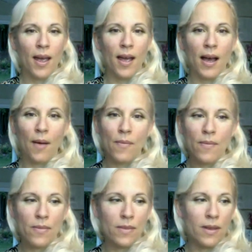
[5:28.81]

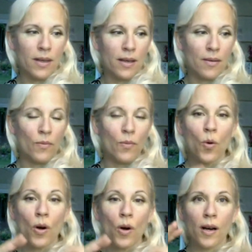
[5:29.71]
the
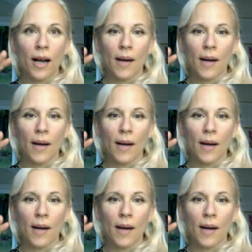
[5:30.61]
more